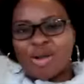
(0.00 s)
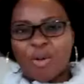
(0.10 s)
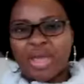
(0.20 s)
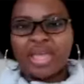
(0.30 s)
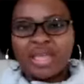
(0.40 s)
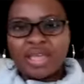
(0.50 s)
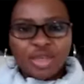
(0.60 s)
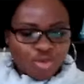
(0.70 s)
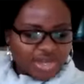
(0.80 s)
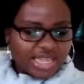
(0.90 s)
away.
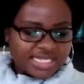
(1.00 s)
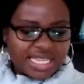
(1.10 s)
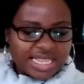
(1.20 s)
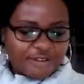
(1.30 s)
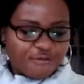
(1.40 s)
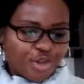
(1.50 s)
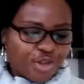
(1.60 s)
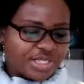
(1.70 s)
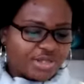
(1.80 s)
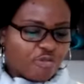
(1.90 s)
You can see that for
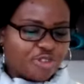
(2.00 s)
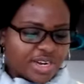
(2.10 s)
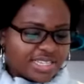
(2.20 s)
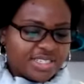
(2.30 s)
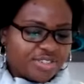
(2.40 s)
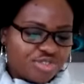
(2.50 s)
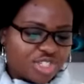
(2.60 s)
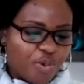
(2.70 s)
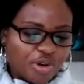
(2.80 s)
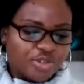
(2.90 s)
yourself. Jonah didn't
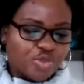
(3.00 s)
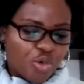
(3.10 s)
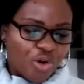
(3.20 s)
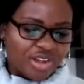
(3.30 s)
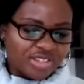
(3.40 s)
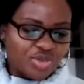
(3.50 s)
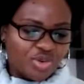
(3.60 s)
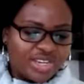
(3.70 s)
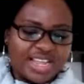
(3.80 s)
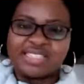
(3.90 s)
respond to God. Who
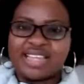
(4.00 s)
does